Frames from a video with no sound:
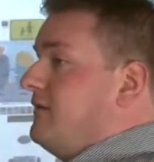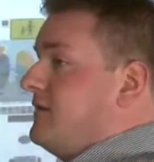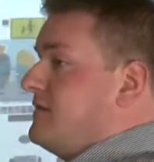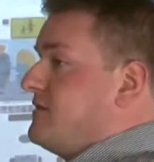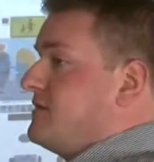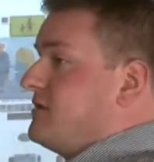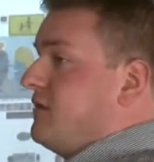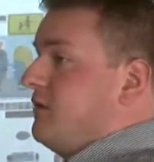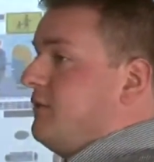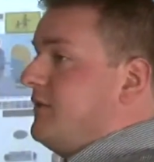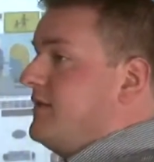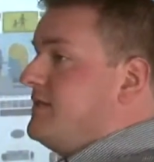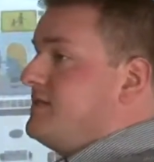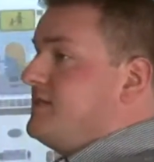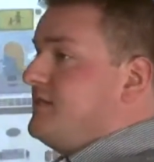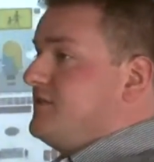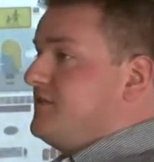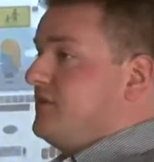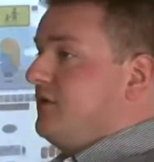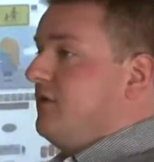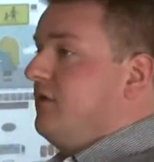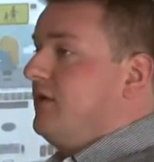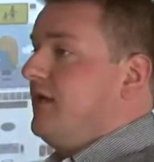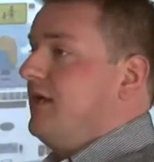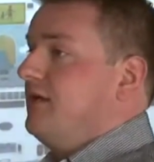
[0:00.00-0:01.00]
It's so easy
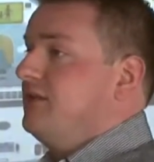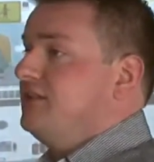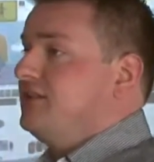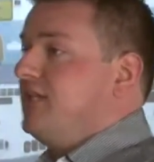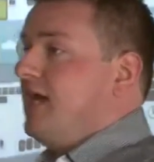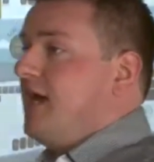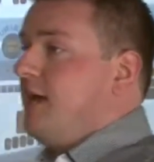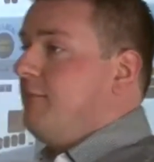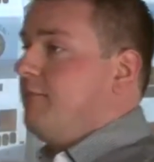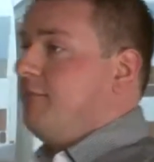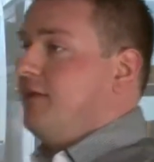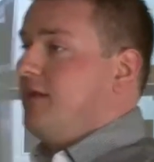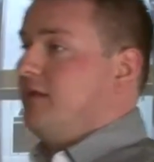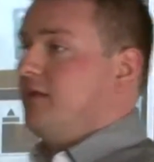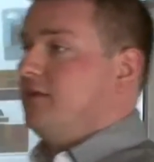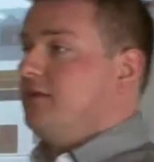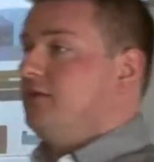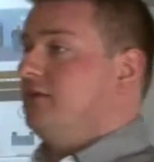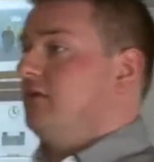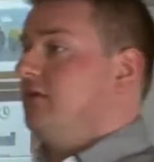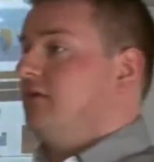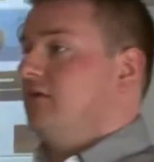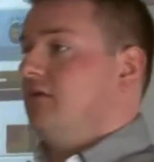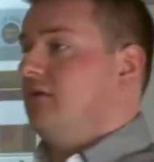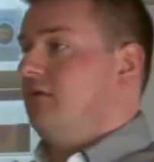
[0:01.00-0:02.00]
to go down to Epping
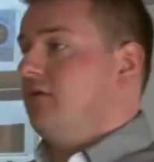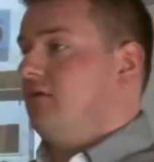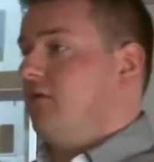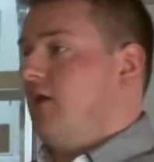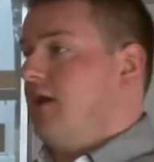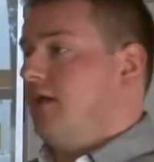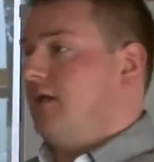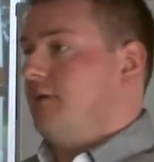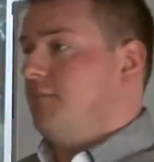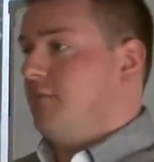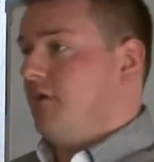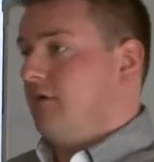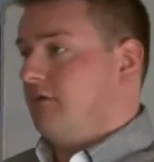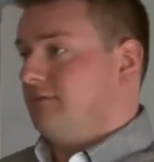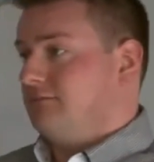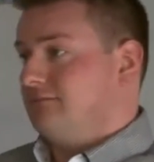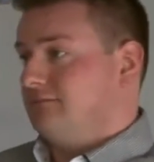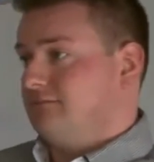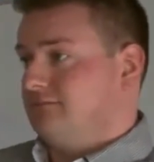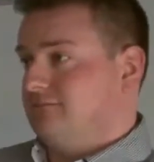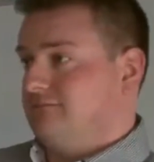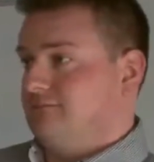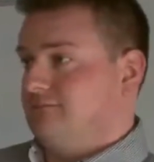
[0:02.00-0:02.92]
and Craigieburn